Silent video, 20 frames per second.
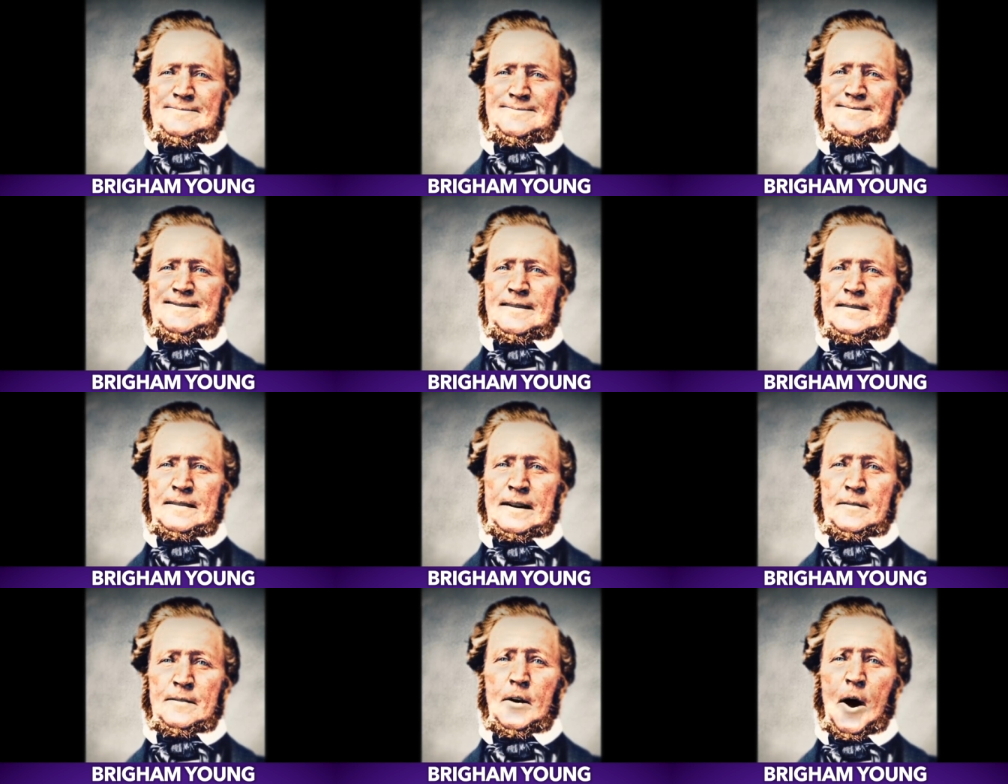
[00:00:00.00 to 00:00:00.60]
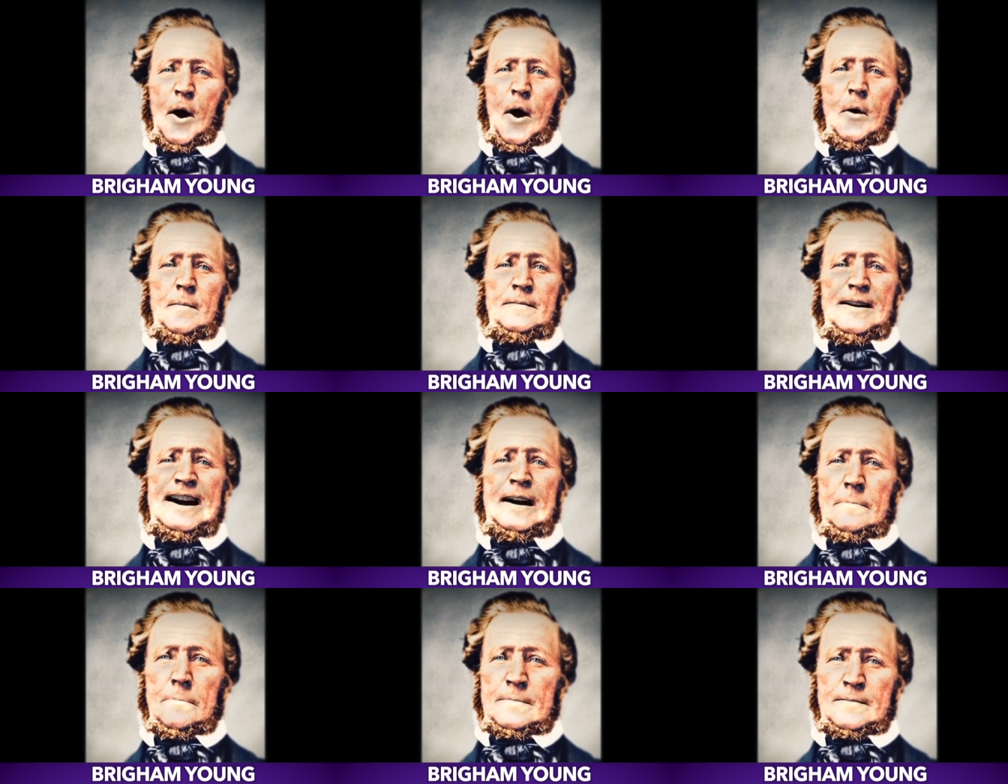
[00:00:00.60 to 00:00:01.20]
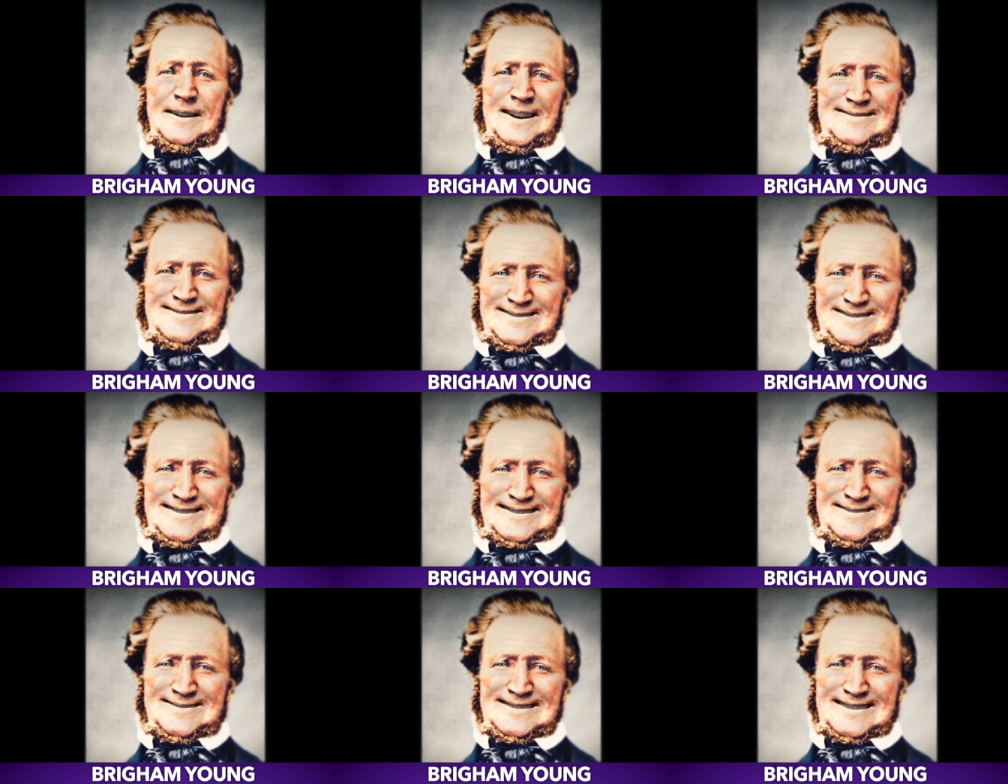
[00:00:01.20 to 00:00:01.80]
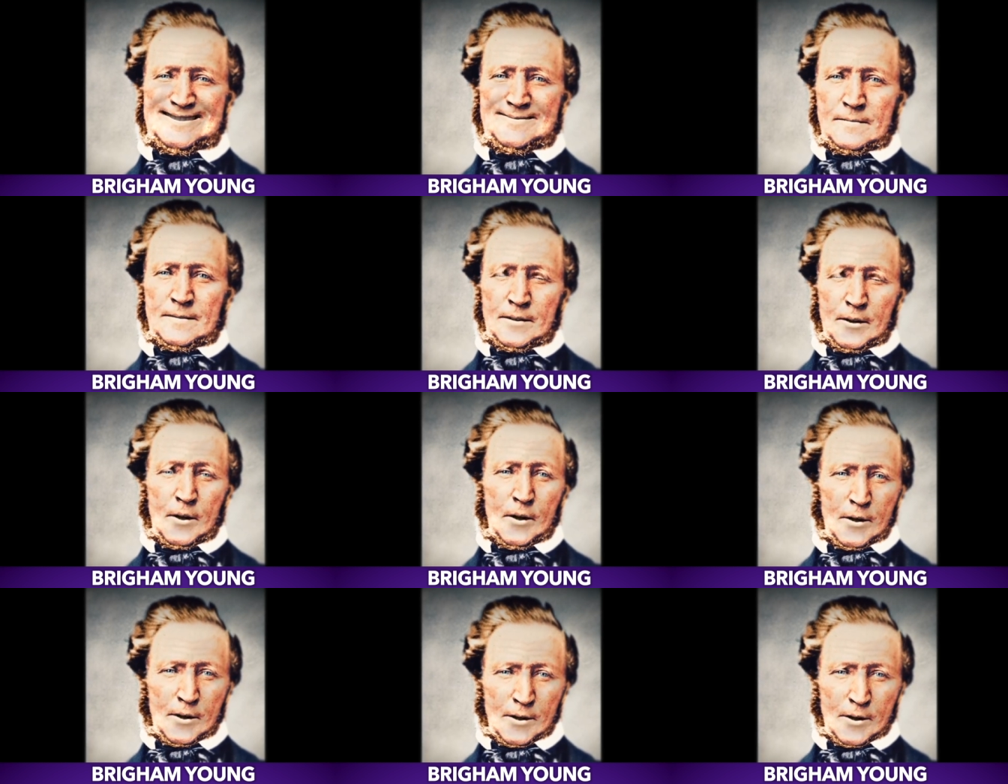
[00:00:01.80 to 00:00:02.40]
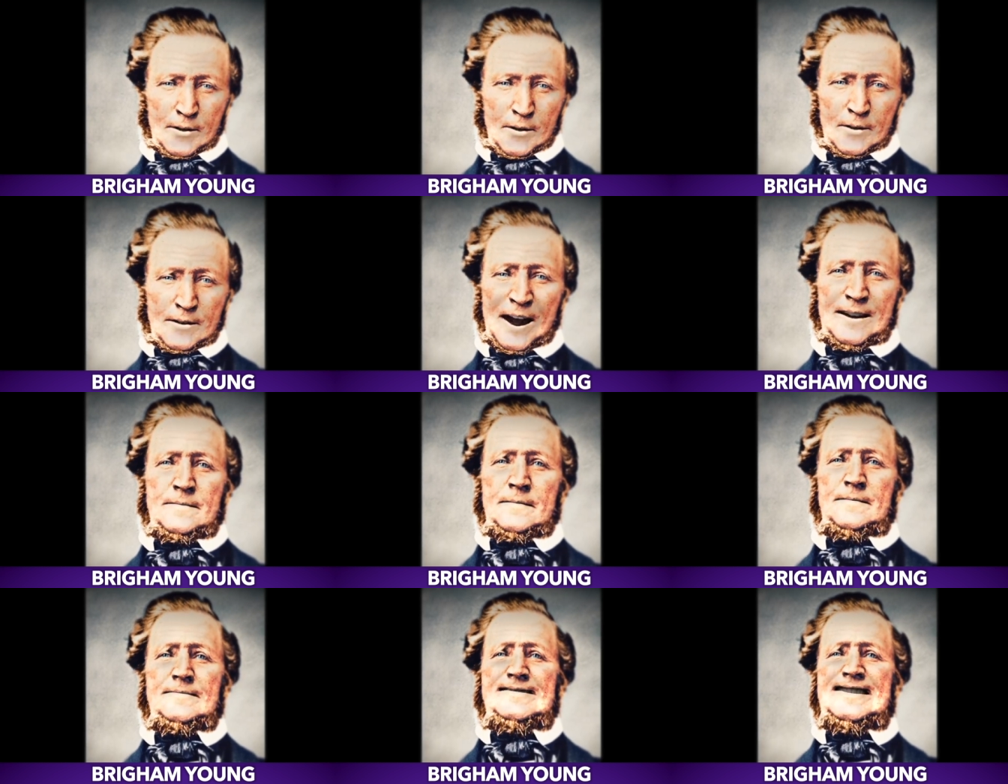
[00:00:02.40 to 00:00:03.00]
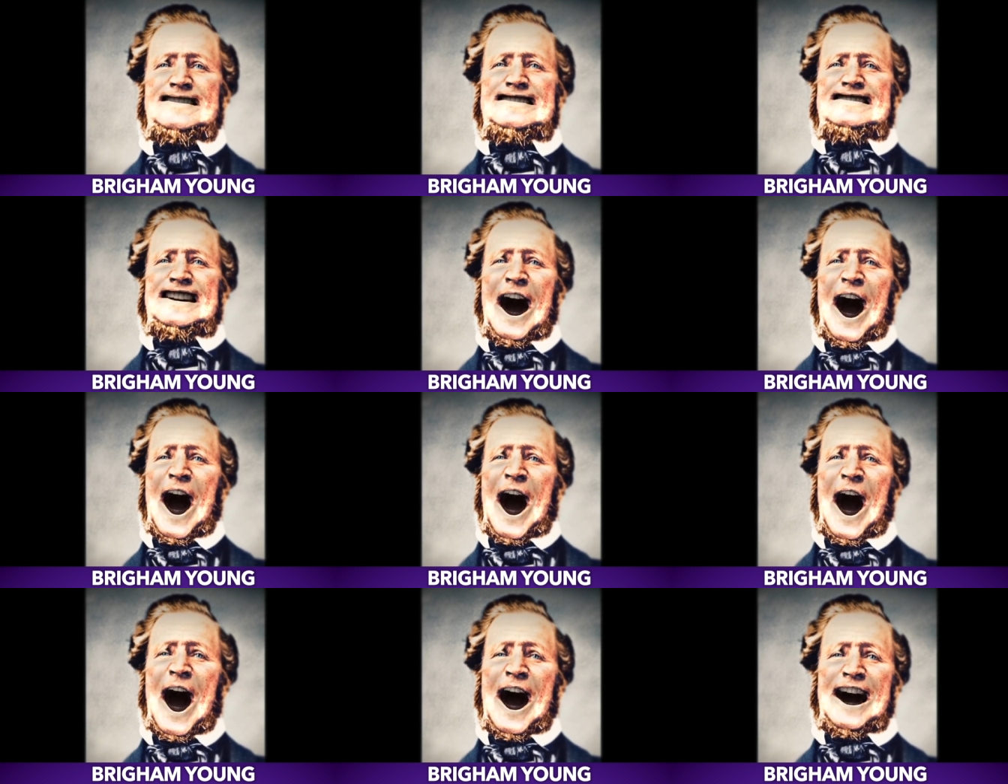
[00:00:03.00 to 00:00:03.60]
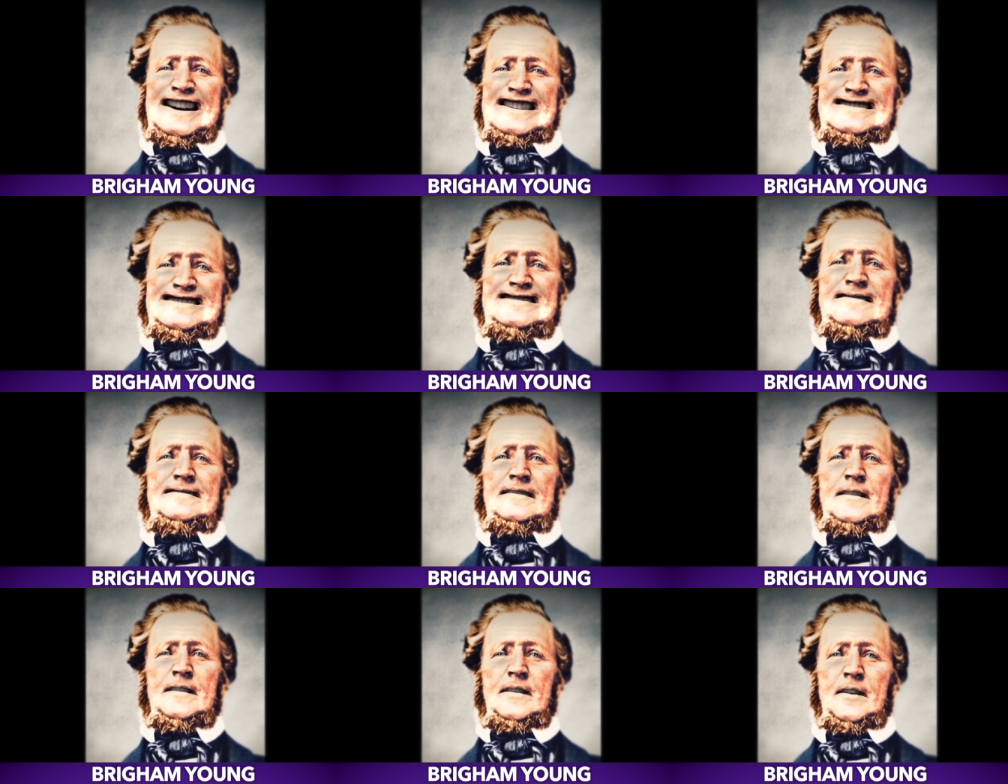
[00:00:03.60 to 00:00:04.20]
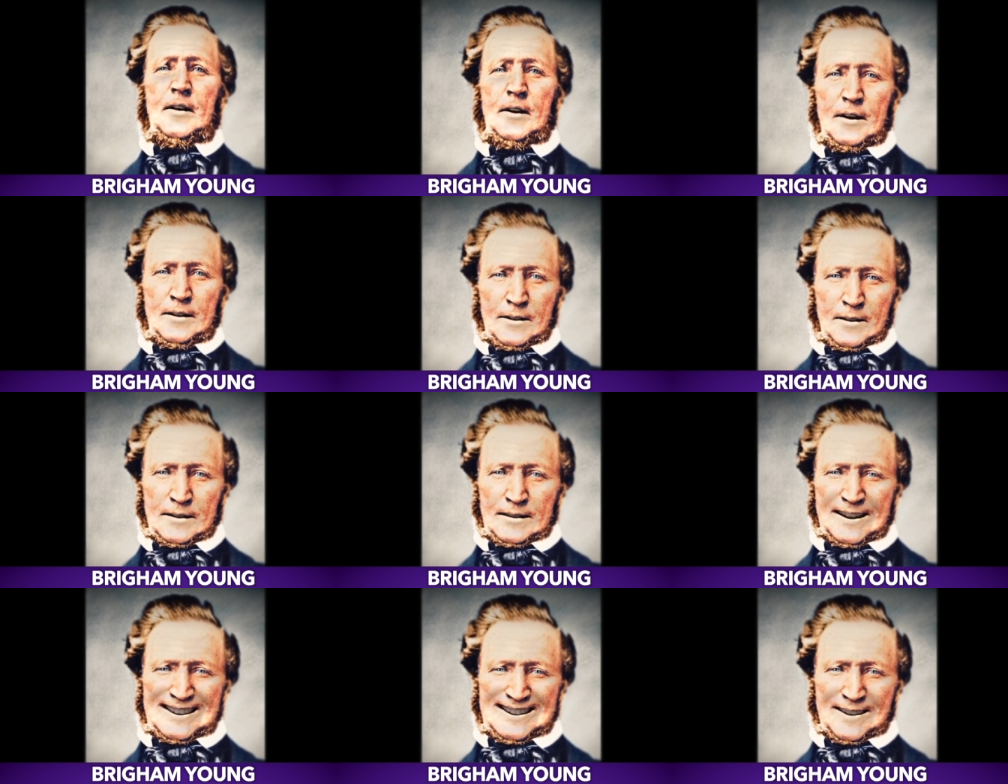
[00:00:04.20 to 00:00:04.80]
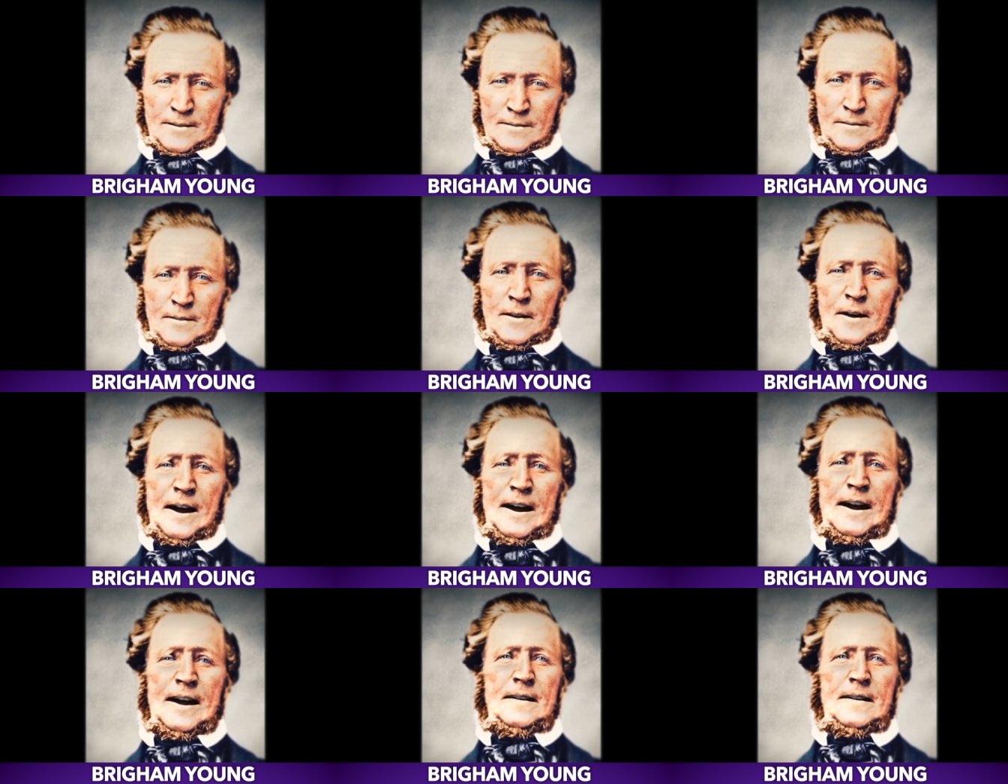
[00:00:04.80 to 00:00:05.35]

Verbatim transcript: since there's already a precedent in the church of the highest church leader